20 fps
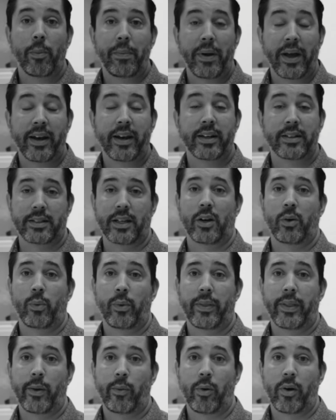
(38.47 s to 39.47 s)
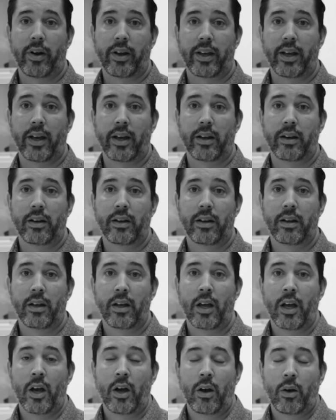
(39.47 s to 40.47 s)
appendix out when they were a kid.
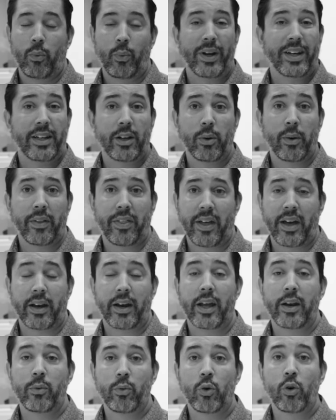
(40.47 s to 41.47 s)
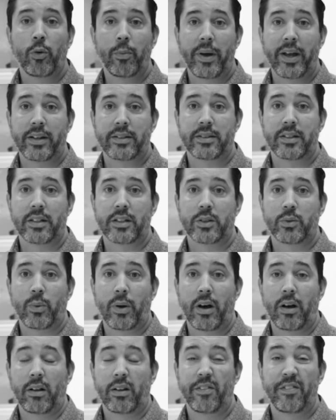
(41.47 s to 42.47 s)
We deal with that in rural medicine as
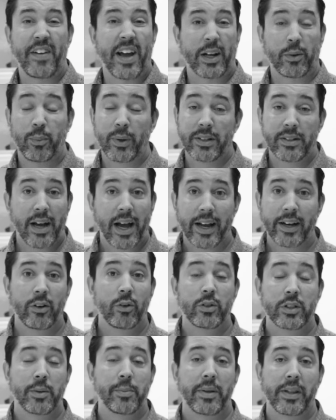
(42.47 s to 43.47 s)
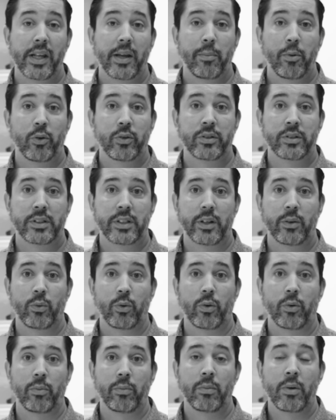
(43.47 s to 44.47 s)
well. In fact, we diagnose them in the emergency
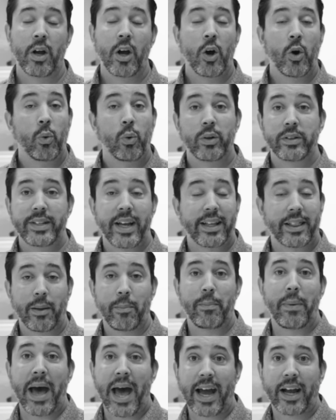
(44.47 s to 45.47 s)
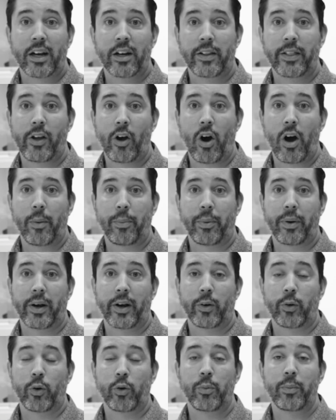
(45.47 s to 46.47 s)
room, we'll take them back into the
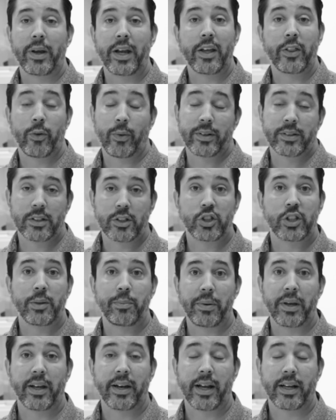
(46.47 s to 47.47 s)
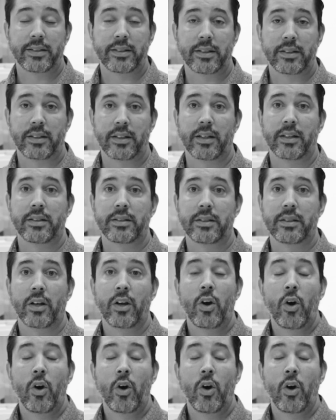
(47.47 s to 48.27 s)
operating room either as the GP anesthetist